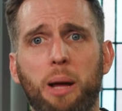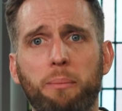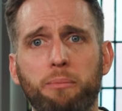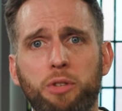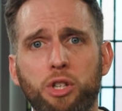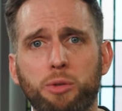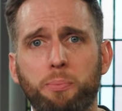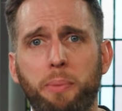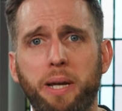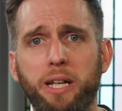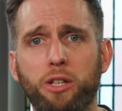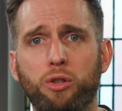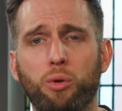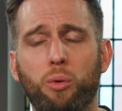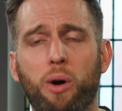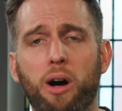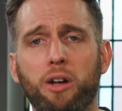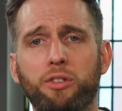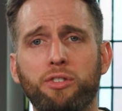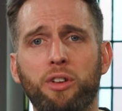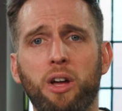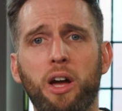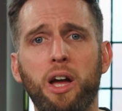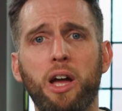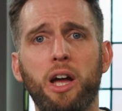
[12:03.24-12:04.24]
come to speak to
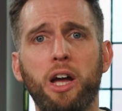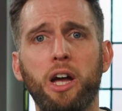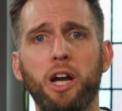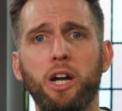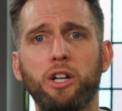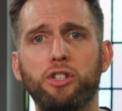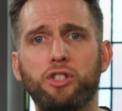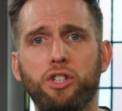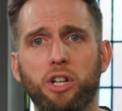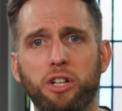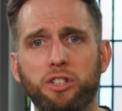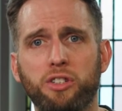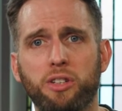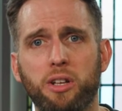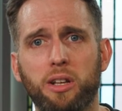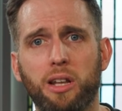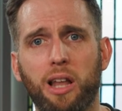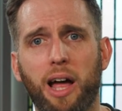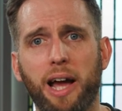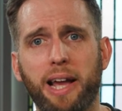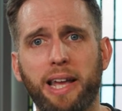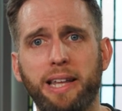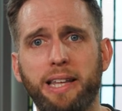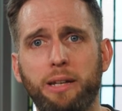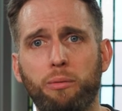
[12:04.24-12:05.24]
us just
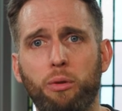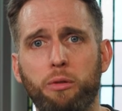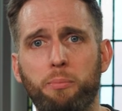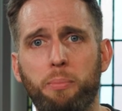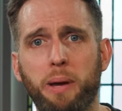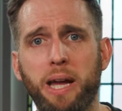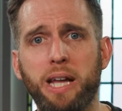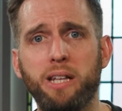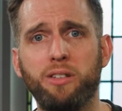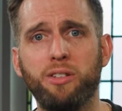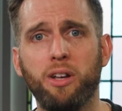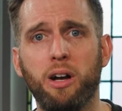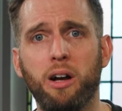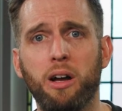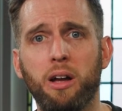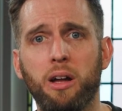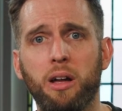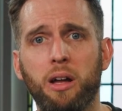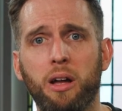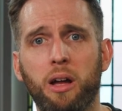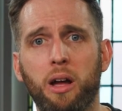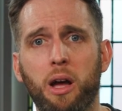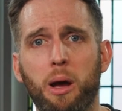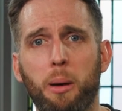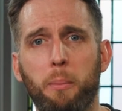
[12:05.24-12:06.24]
like he did with Peter.
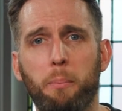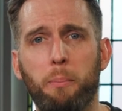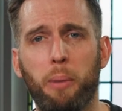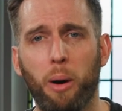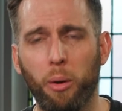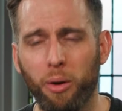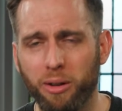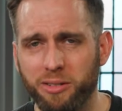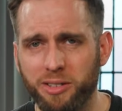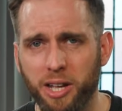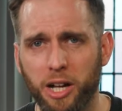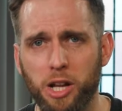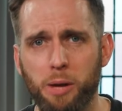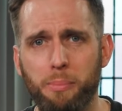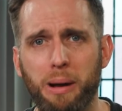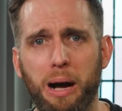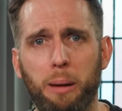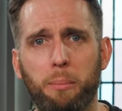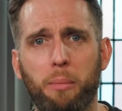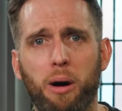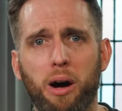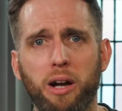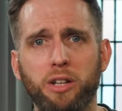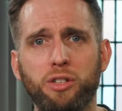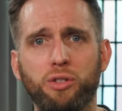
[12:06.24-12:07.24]
But I want to tell you
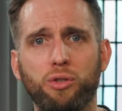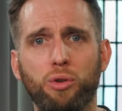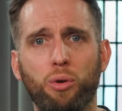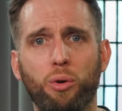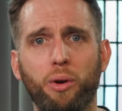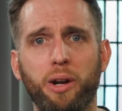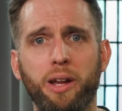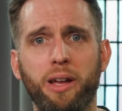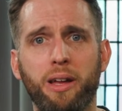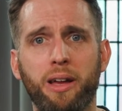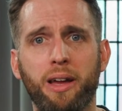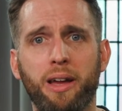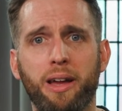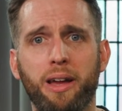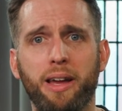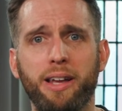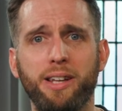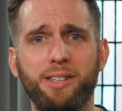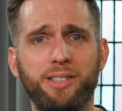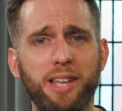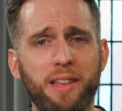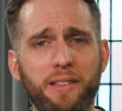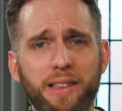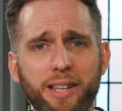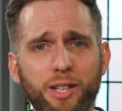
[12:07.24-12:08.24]
about my story.
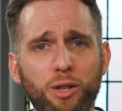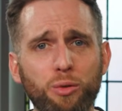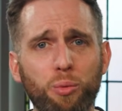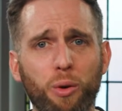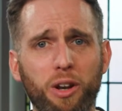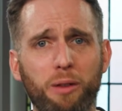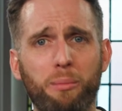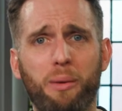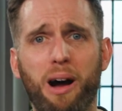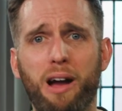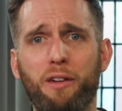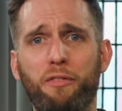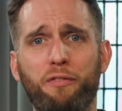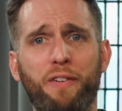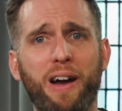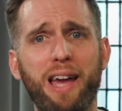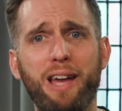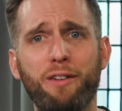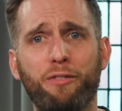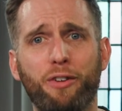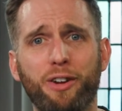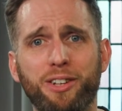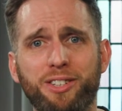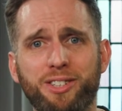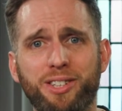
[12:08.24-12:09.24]
You see, this is one of my
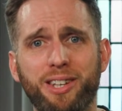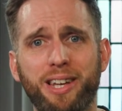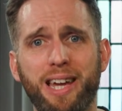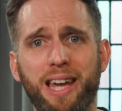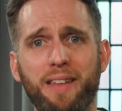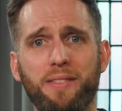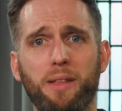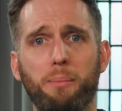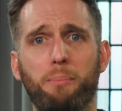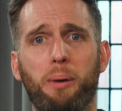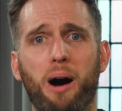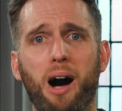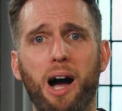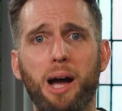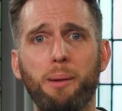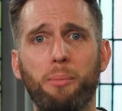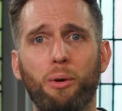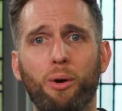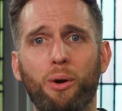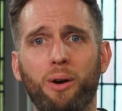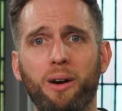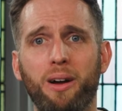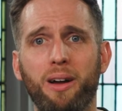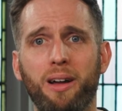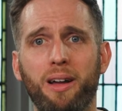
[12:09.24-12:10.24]
favorites in the
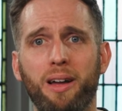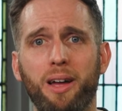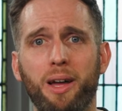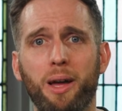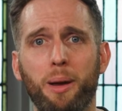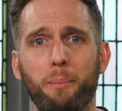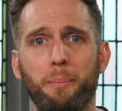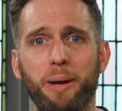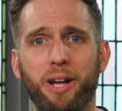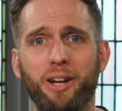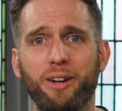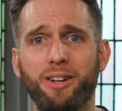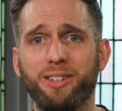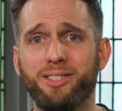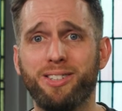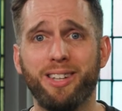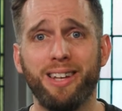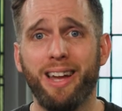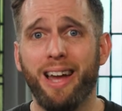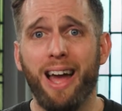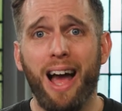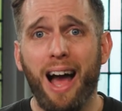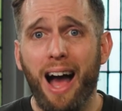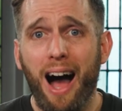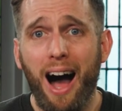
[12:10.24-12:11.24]
Bible because
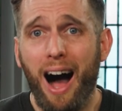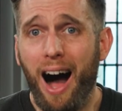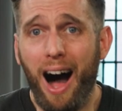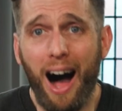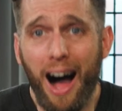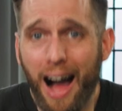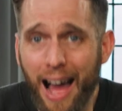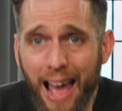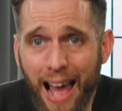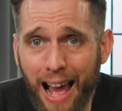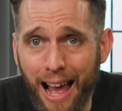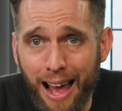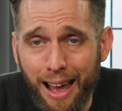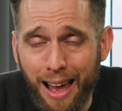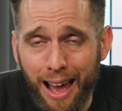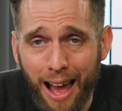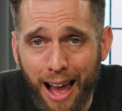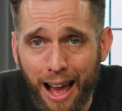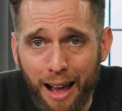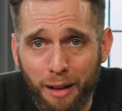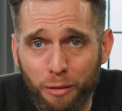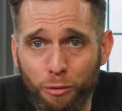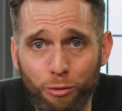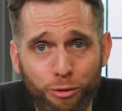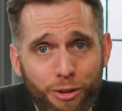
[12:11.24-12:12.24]
I
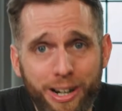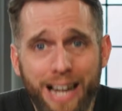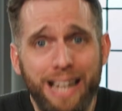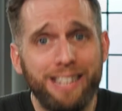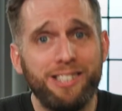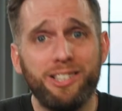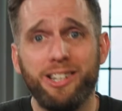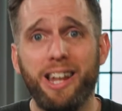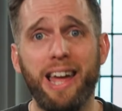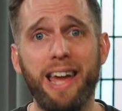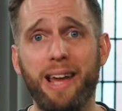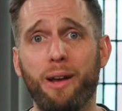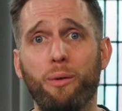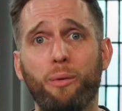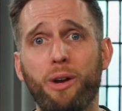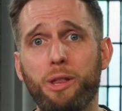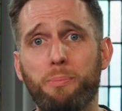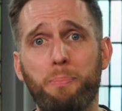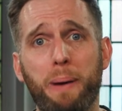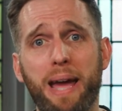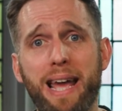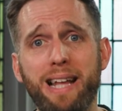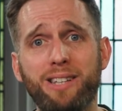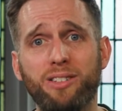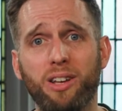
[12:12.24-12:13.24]
resonate
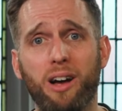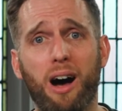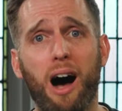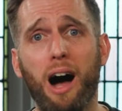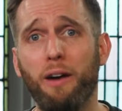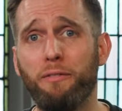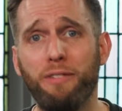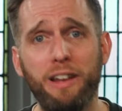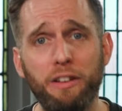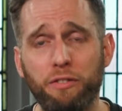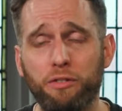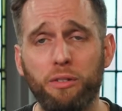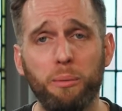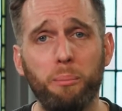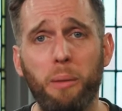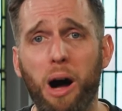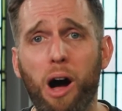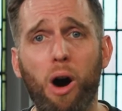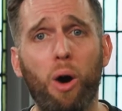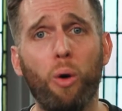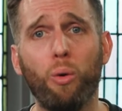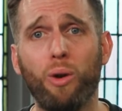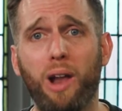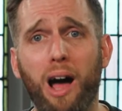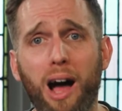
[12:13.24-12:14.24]
with Peter. I've lived
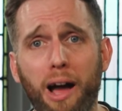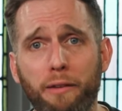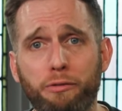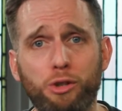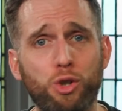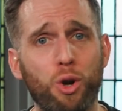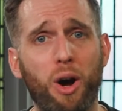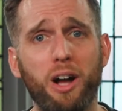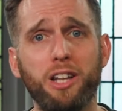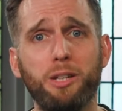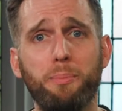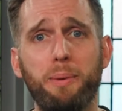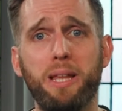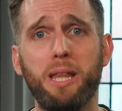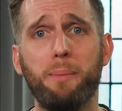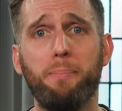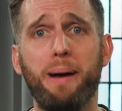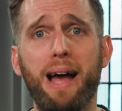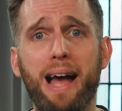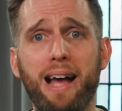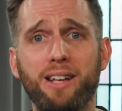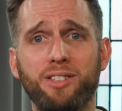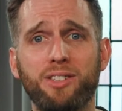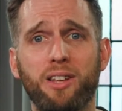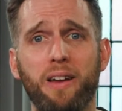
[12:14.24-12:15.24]
my whole life trying to be the
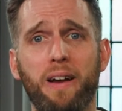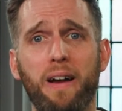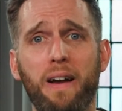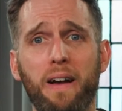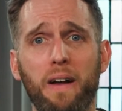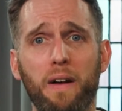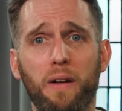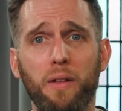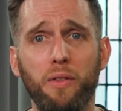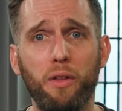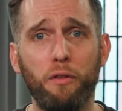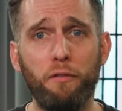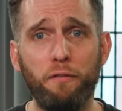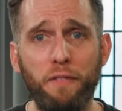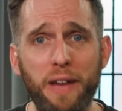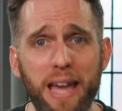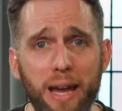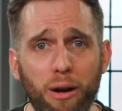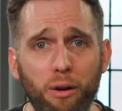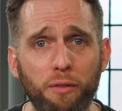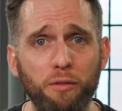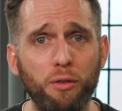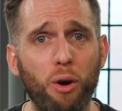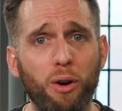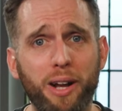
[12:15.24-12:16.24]
best. The
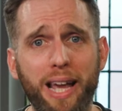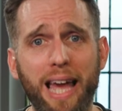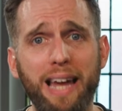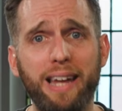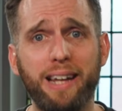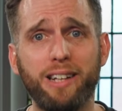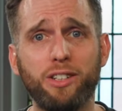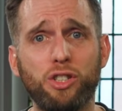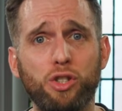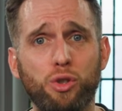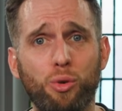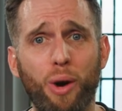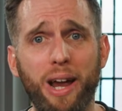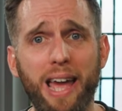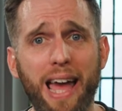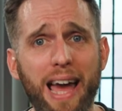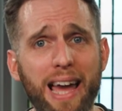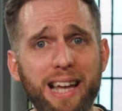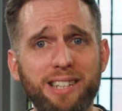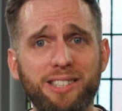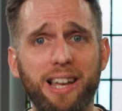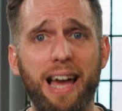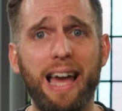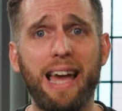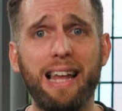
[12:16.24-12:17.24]
fear of not getting straight
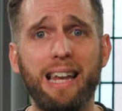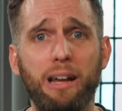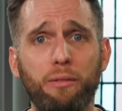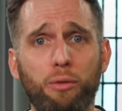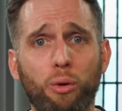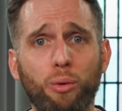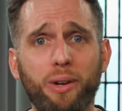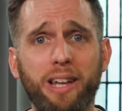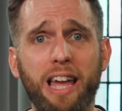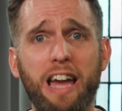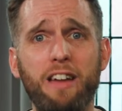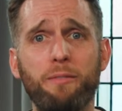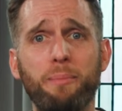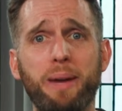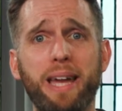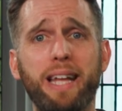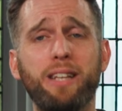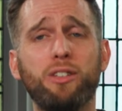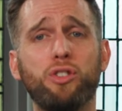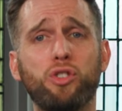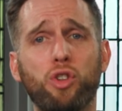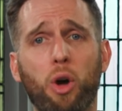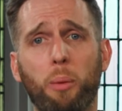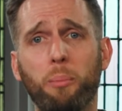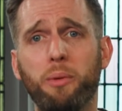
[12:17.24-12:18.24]
A's at A-level gave me
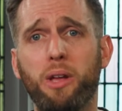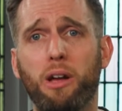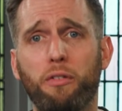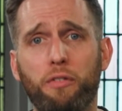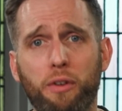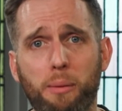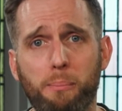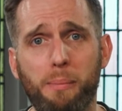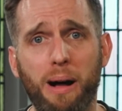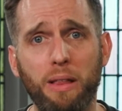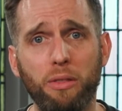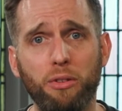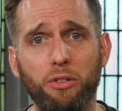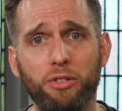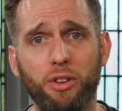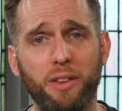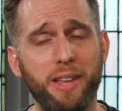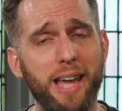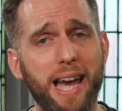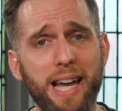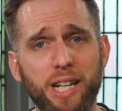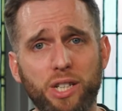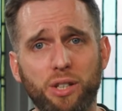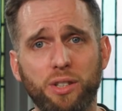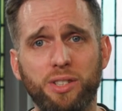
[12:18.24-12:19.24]
insomnia for months at
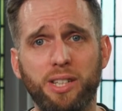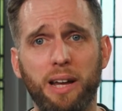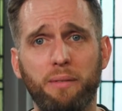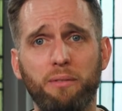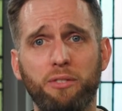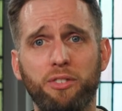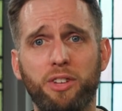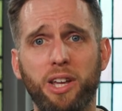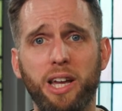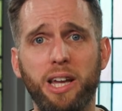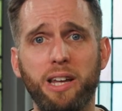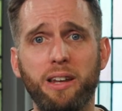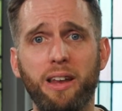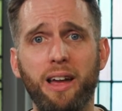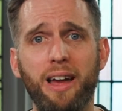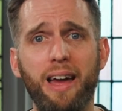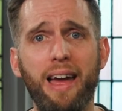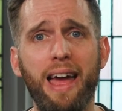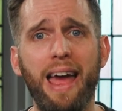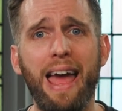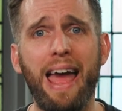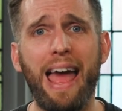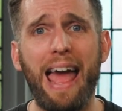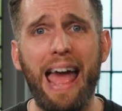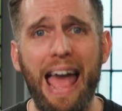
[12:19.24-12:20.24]
the age of 17.
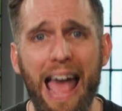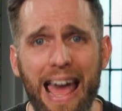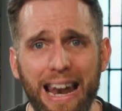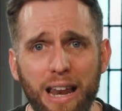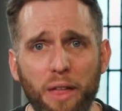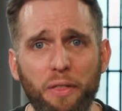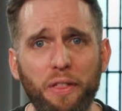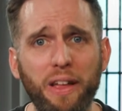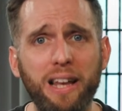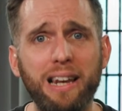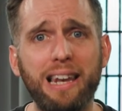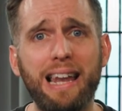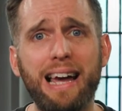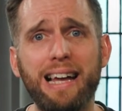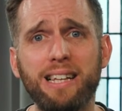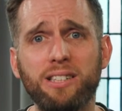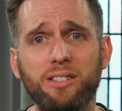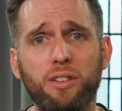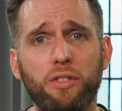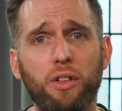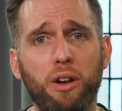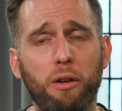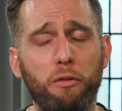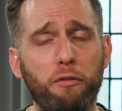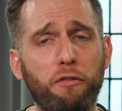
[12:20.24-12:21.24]
Anything
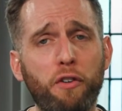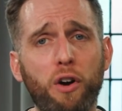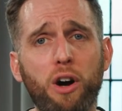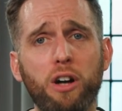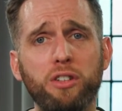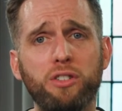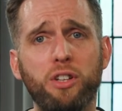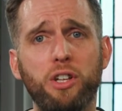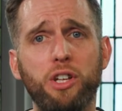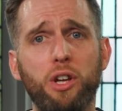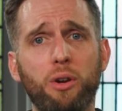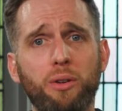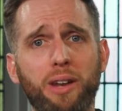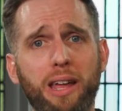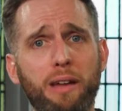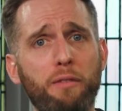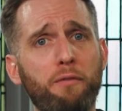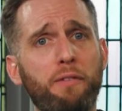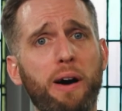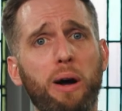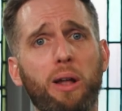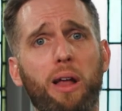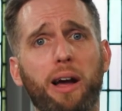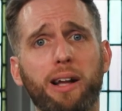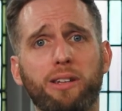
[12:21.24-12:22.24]
less than a first at uni
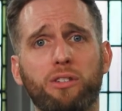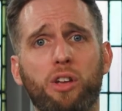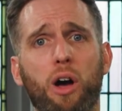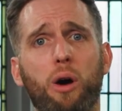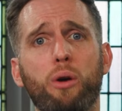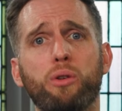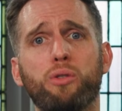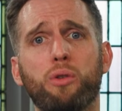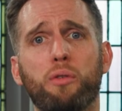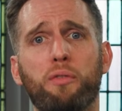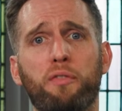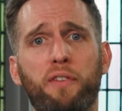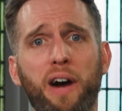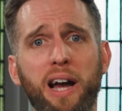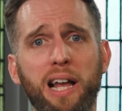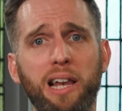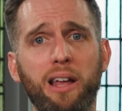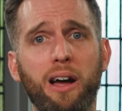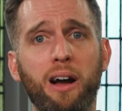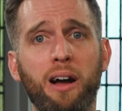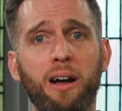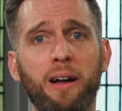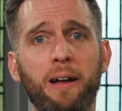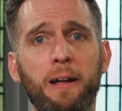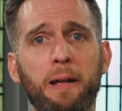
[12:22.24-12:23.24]
felt like total
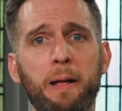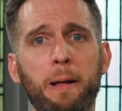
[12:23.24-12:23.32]
failure.